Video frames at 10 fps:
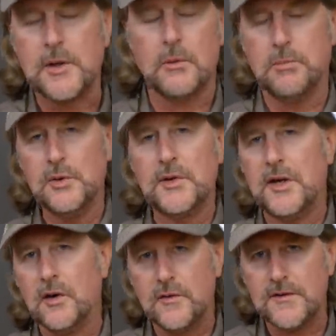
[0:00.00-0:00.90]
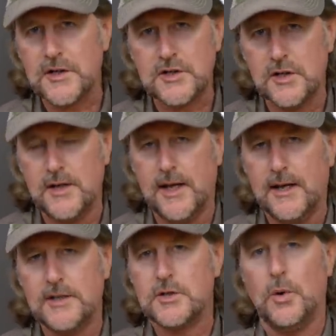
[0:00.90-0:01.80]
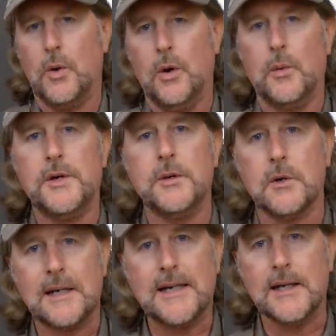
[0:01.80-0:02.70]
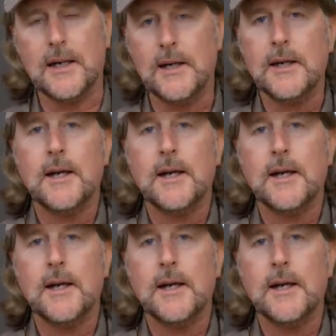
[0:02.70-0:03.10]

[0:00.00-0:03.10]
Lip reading: your bluegill fishing days or when you were a kid.